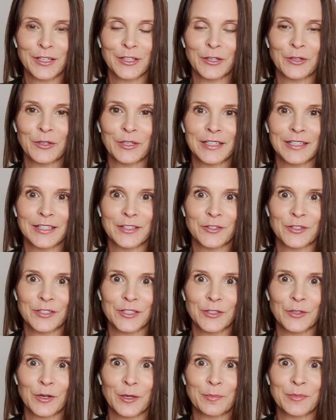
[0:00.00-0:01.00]
the Yoga Nidra
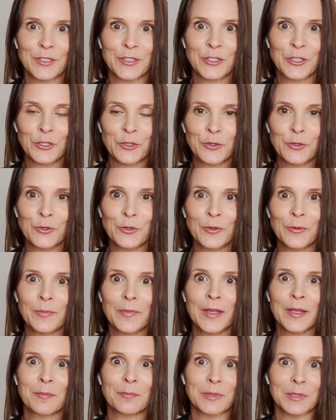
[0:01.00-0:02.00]
scripts too,
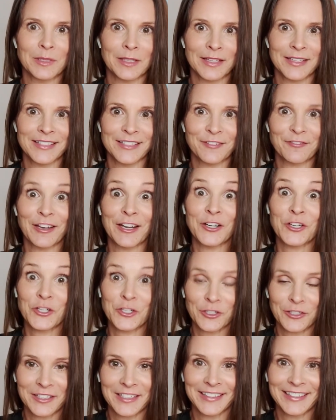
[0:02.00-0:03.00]
because
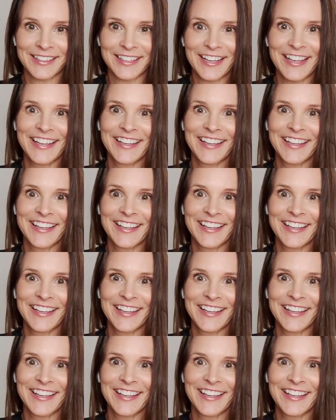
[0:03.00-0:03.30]
eventually